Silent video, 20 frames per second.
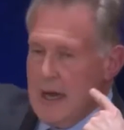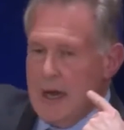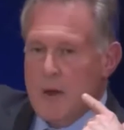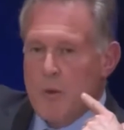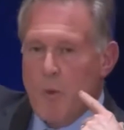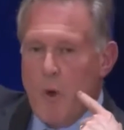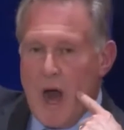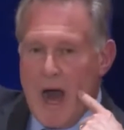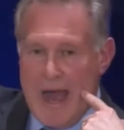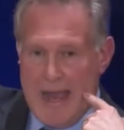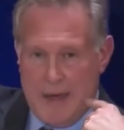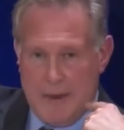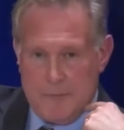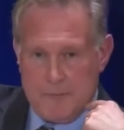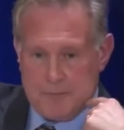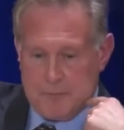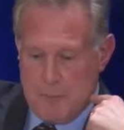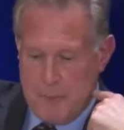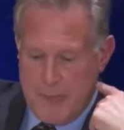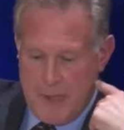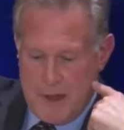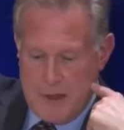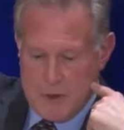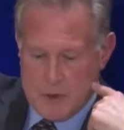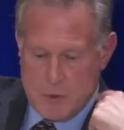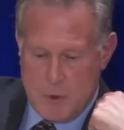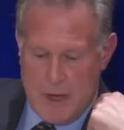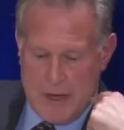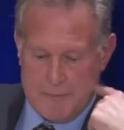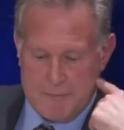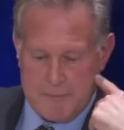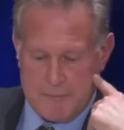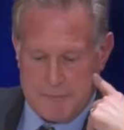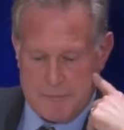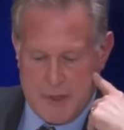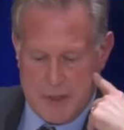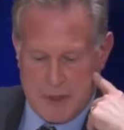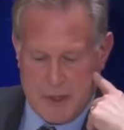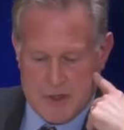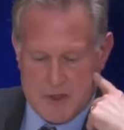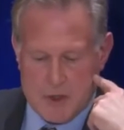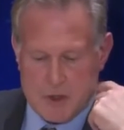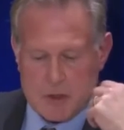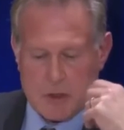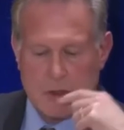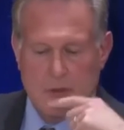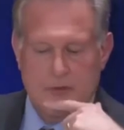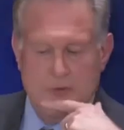Why? Here's why. Because sugar